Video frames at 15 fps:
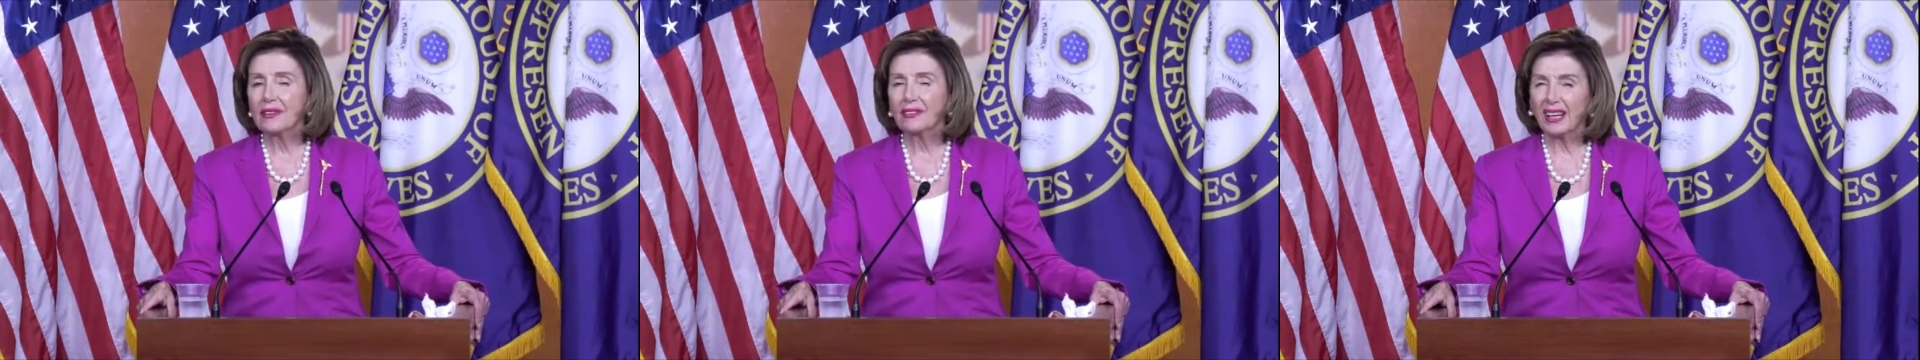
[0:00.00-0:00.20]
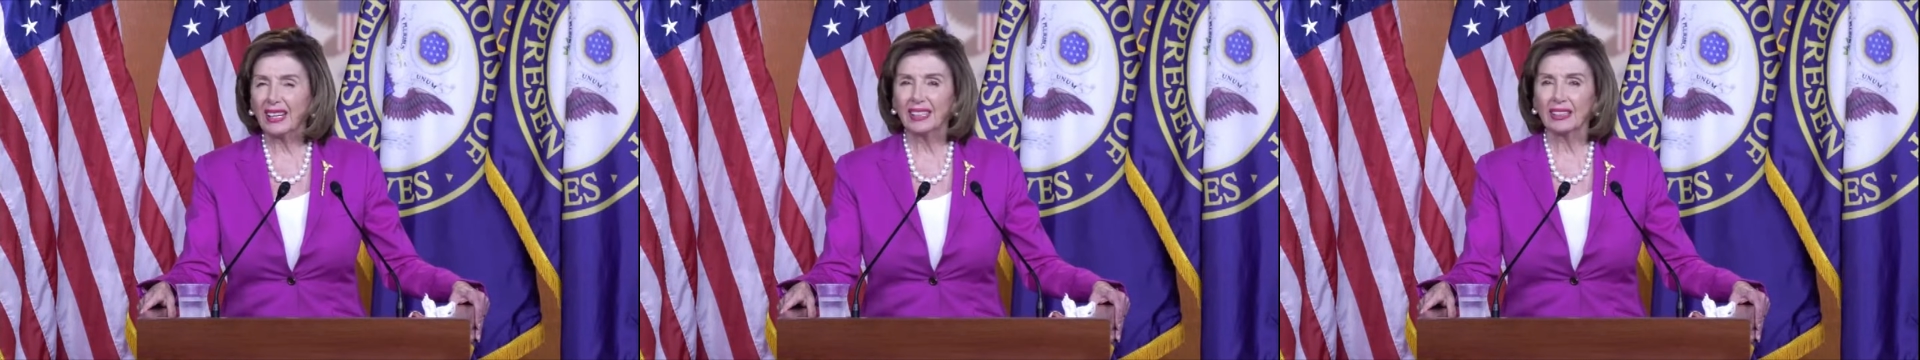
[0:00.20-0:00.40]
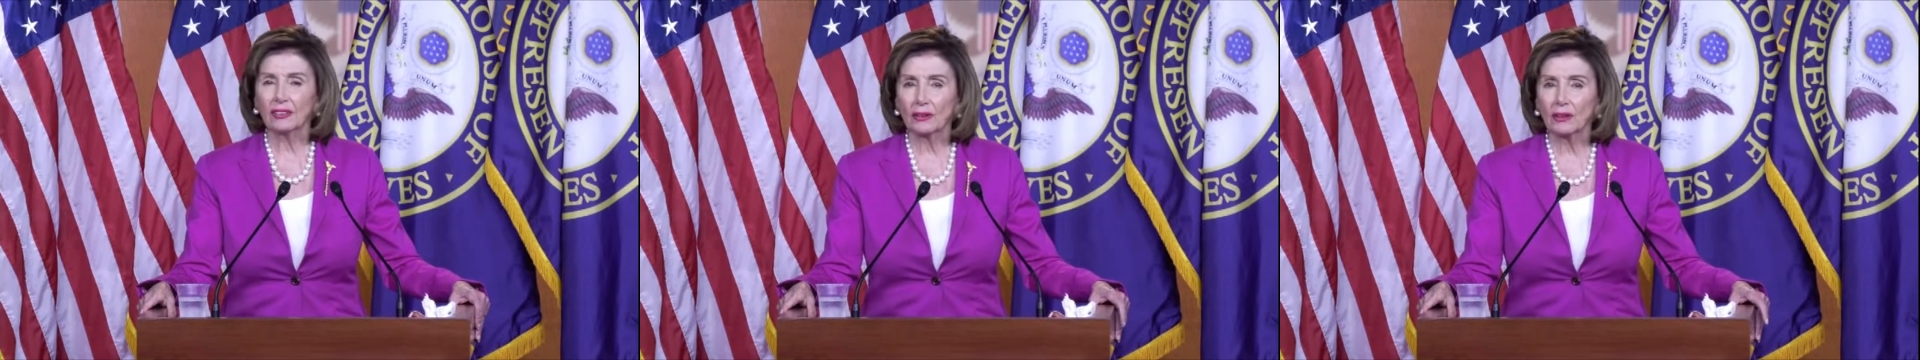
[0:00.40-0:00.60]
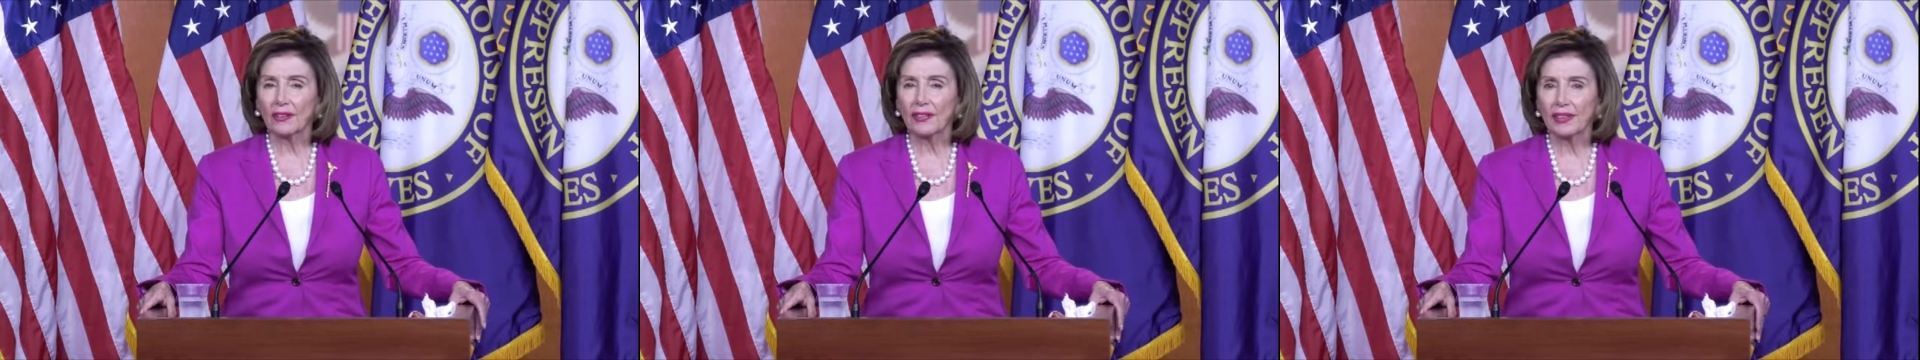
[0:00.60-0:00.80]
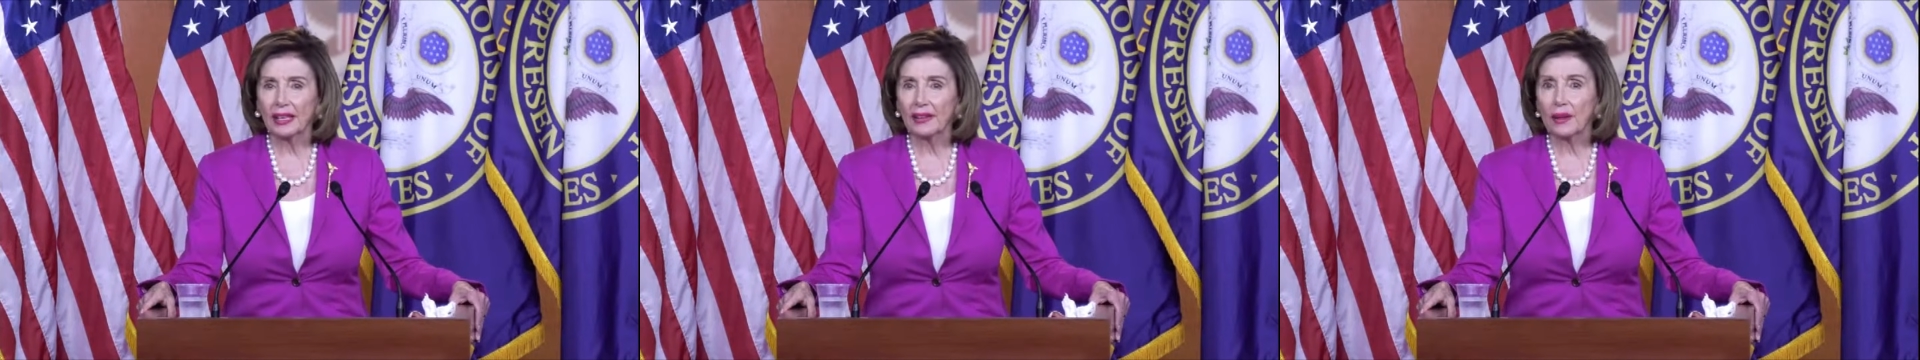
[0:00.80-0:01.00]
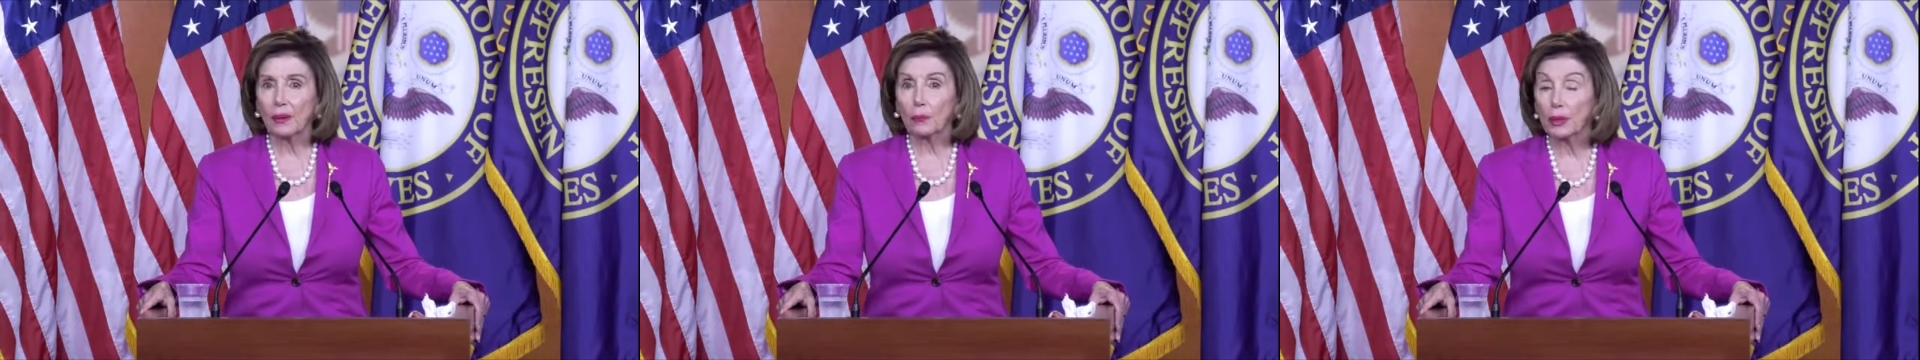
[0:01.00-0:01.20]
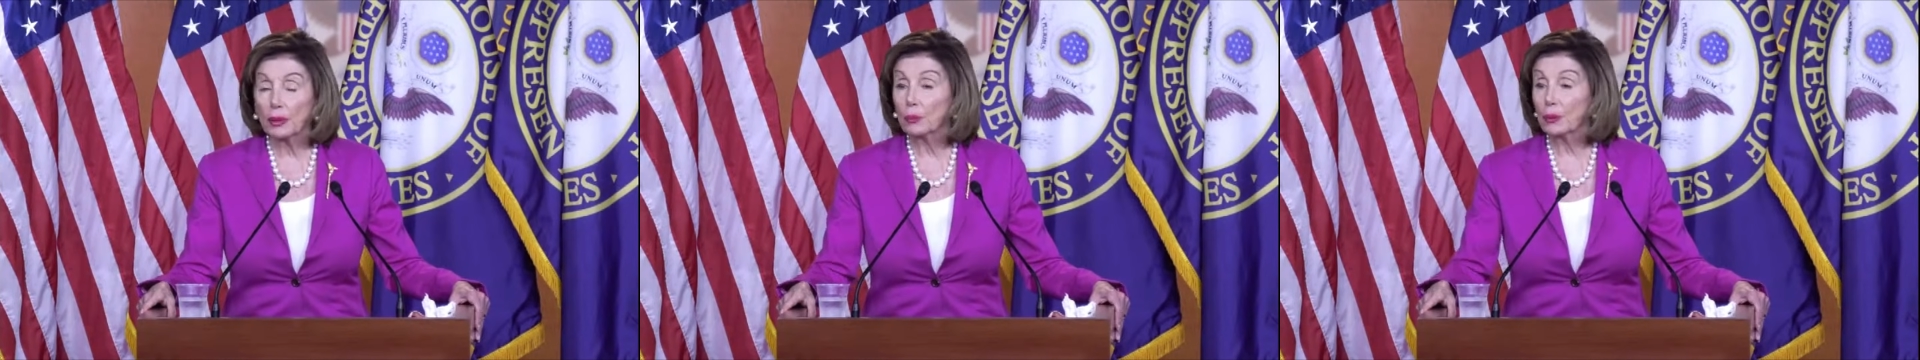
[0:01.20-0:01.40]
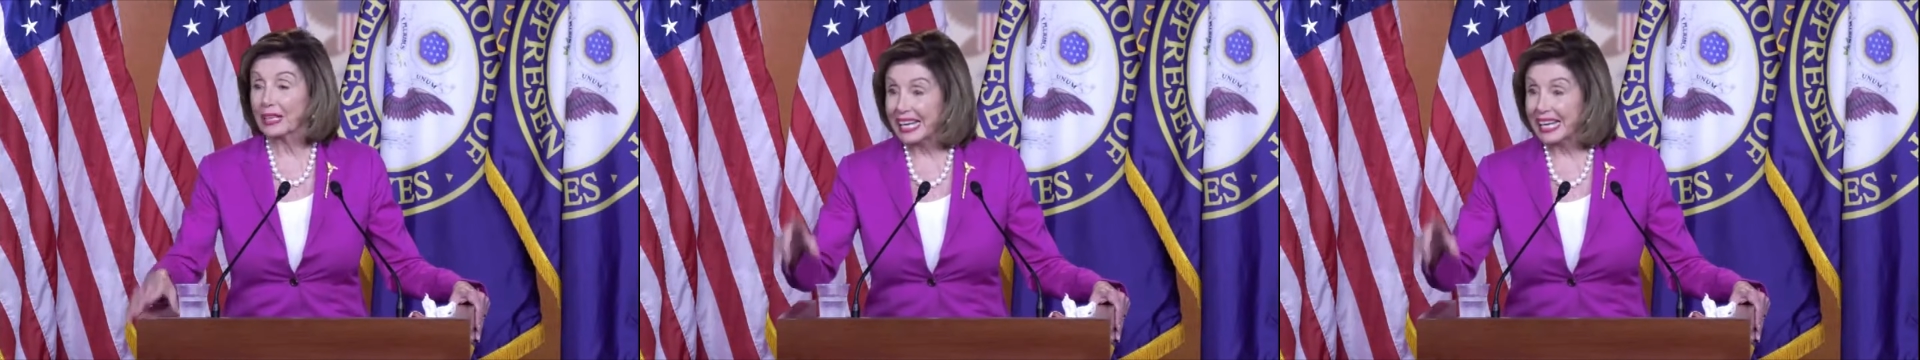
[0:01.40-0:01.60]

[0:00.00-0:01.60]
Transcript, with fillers: if I had thought then that we